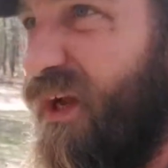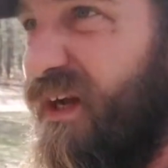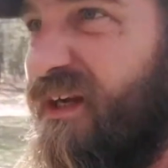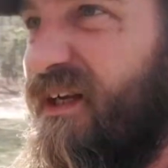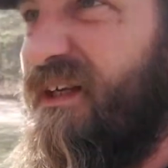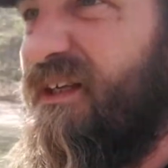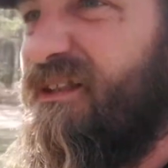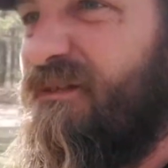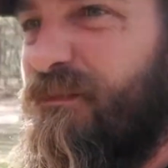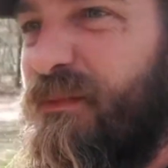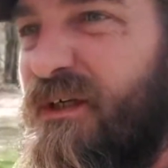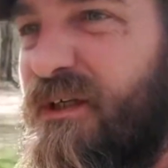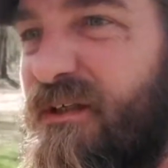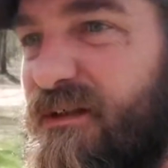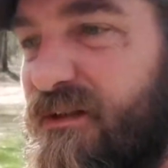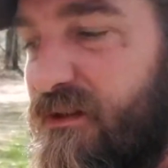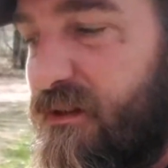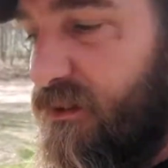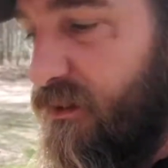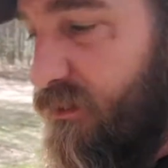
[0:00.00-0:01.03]
He's been
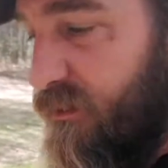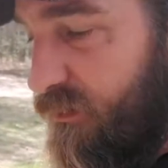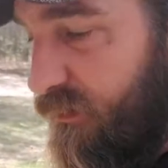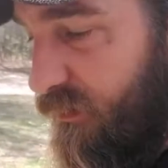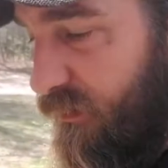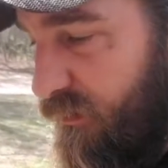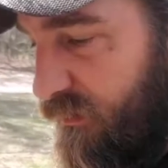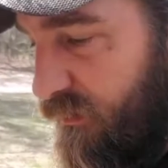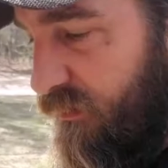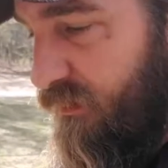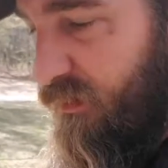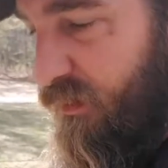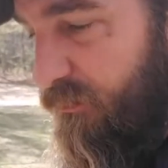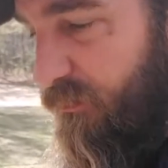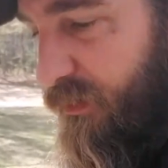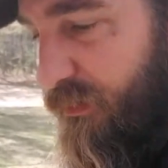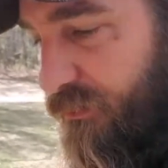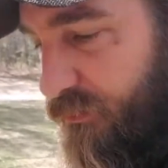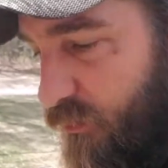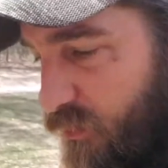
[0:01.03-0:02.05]

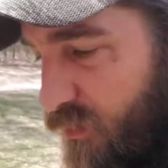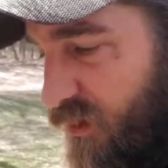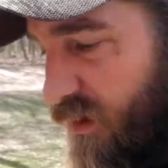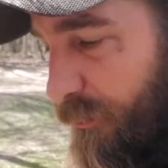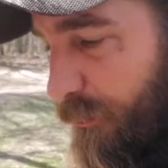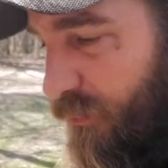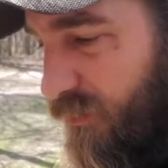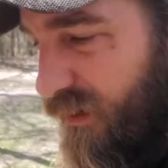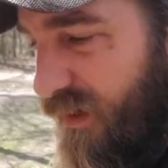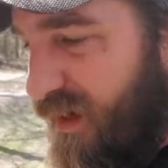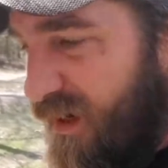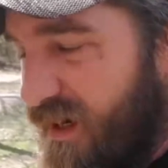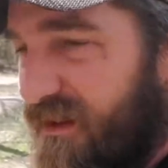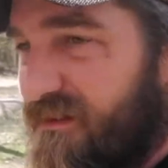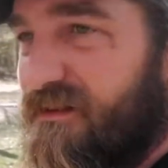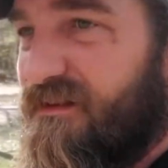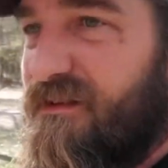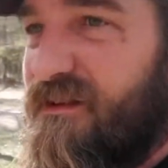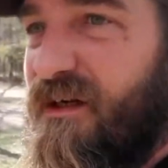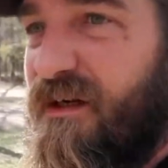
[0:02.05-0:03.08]
throwing up a lot
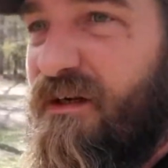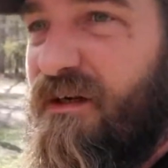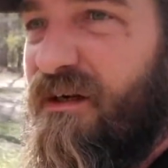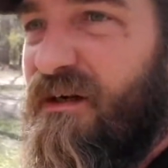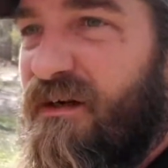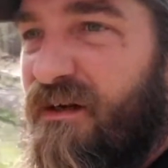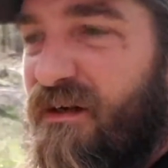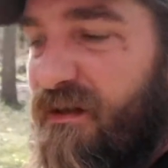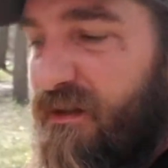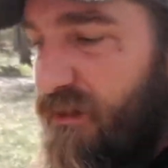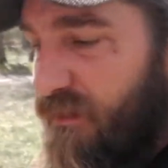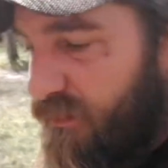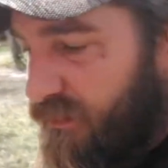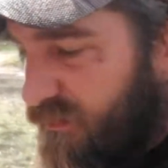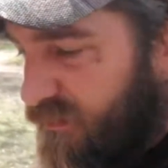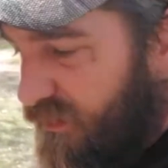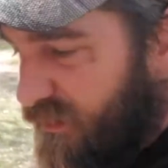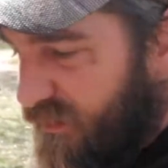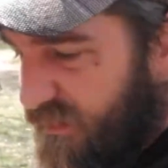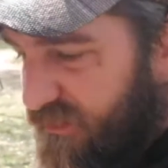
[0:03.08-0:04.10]

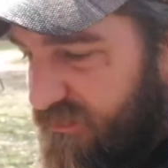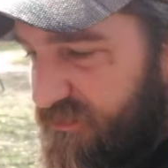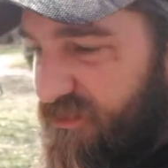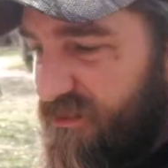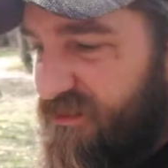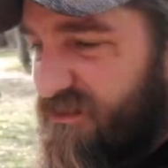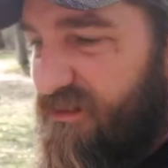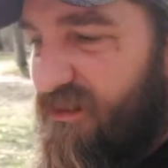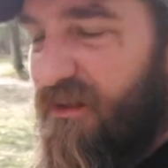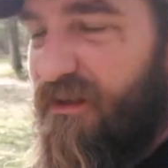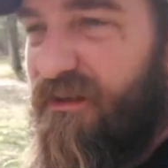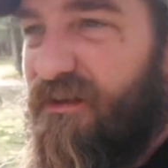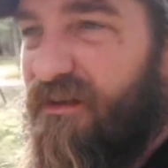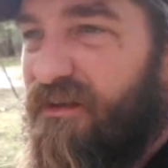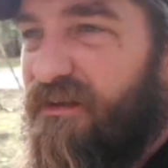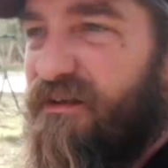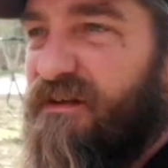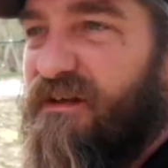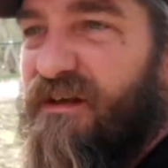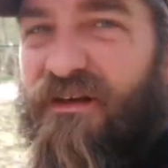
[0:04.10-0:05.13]
and just
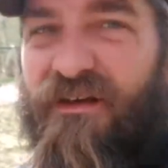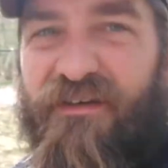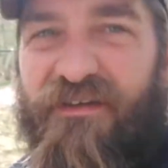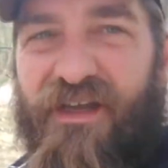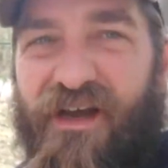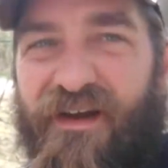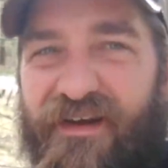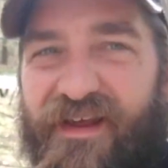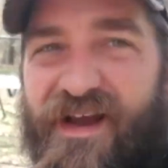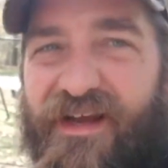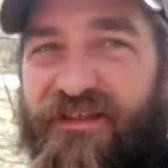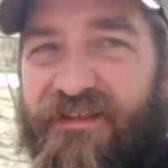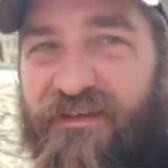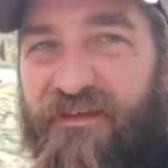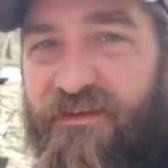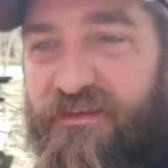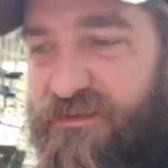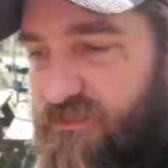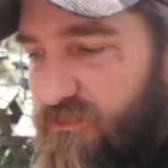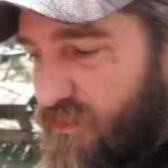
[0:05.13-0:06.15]
not acting
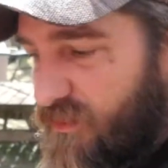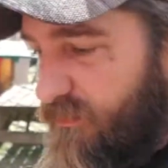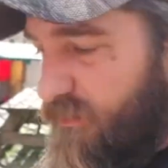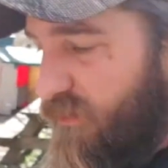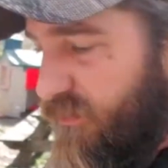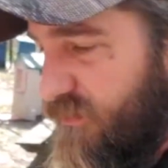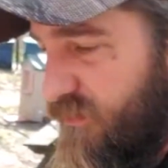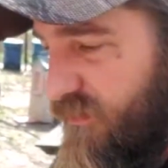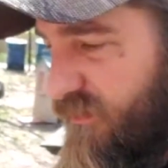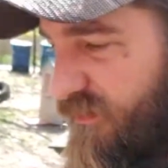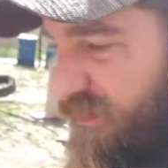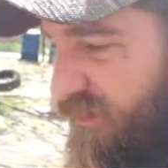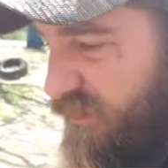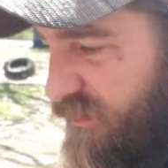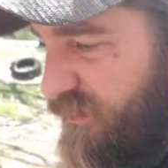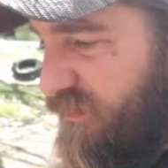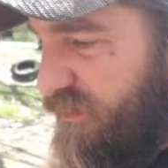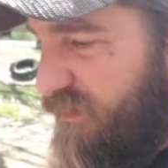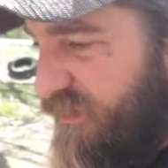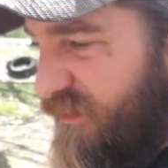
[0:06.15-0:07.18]
his normal
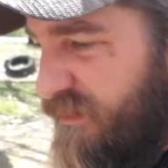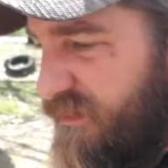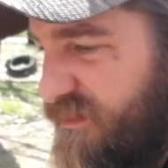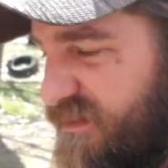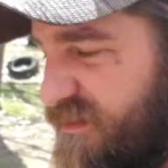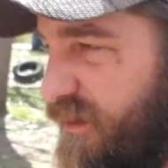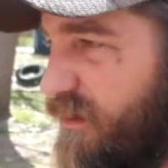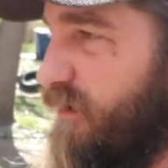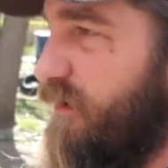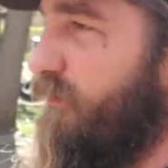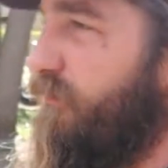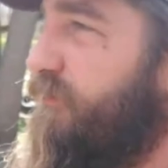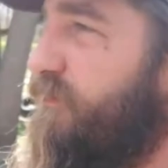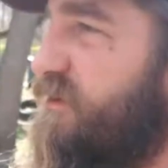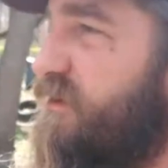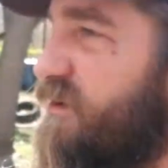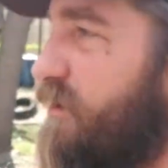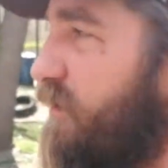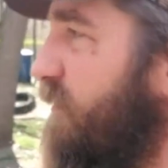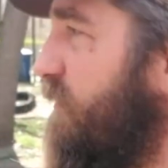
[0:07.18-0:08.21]
self.
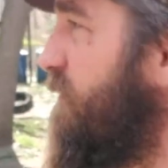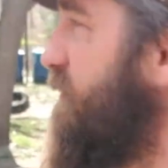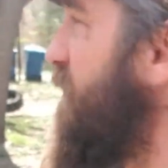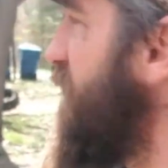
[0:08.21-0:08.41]
So